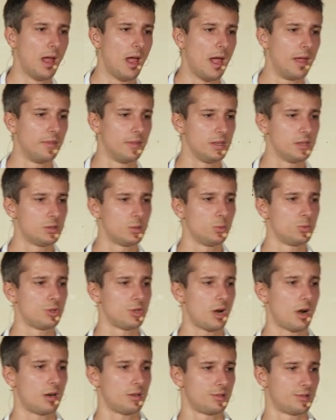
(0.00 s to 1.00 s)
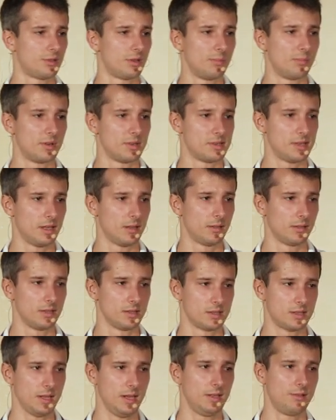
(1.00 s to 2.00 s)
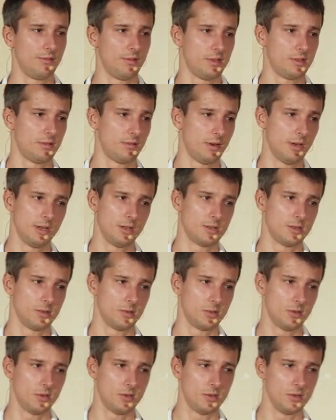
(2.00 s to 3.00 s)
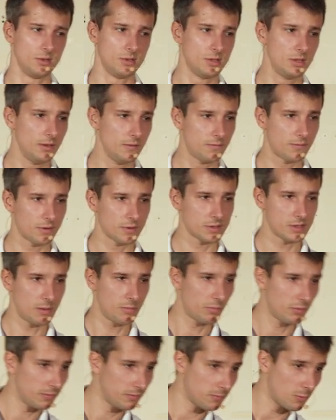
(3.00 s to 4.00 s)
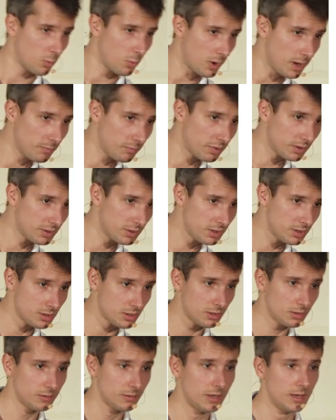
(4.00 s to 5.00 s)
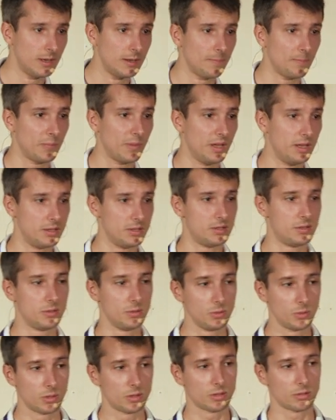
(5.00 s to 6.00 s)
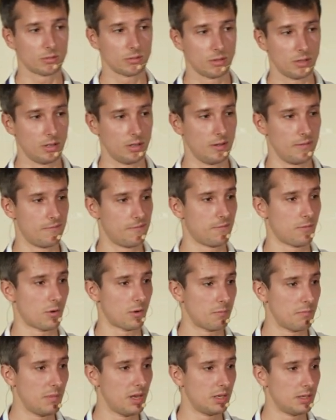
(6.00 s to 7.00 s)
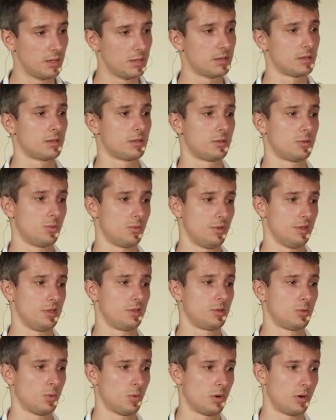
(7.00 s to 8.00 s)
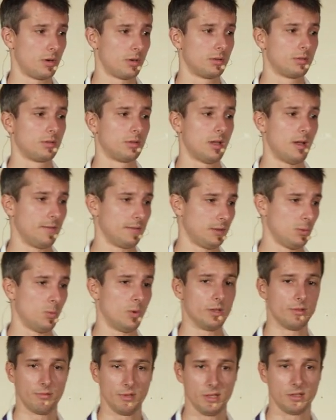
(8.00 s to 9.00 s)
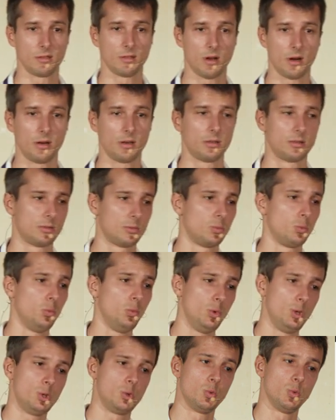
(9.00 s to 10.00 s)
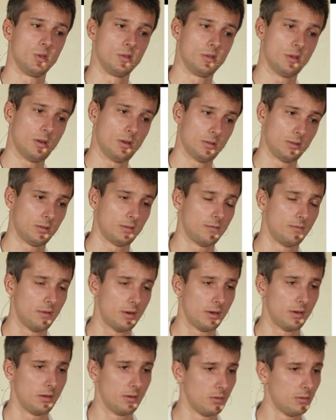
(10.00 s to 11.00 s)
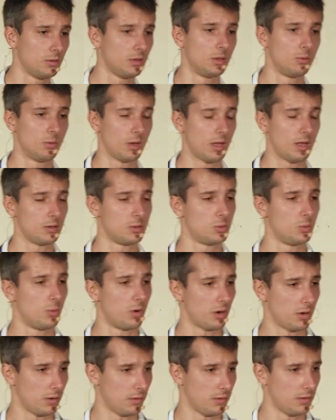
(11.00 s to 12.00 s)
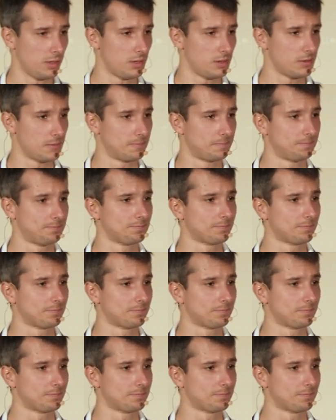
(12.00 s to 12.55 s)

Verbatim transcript: And these two charts represent the state restoration. So as you see, for example, for one partition, it took uh, four minutes to restore after one restart, which was not very good, and we had to work on this.